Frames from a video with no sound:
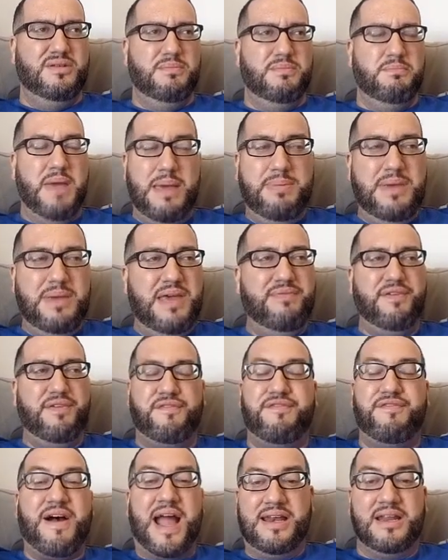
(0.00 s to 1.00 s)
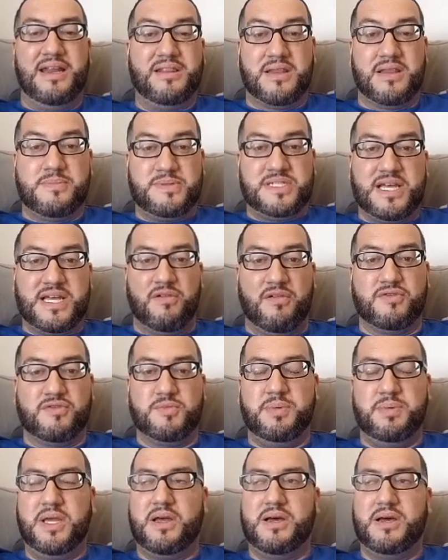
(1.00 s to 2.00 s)
maybe even finding themselves,
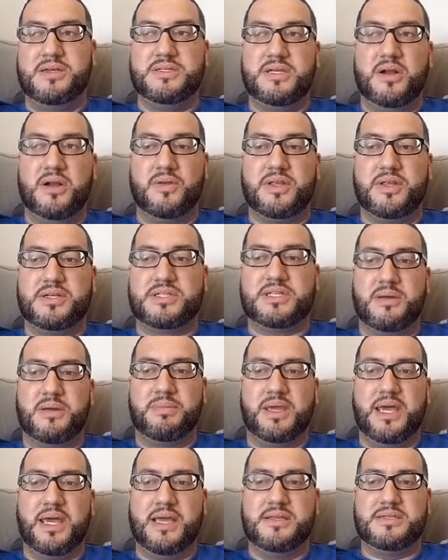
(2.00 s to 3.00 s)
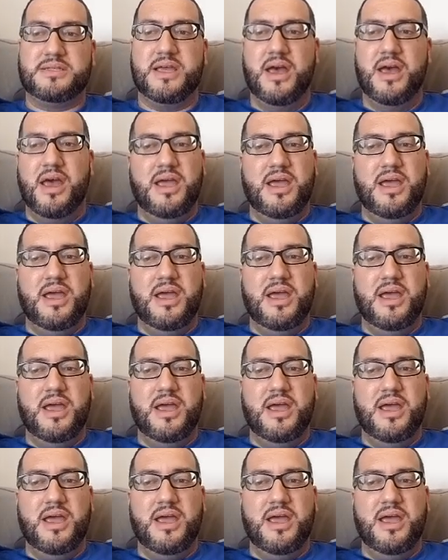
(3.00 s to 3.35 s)
because, there's some kids,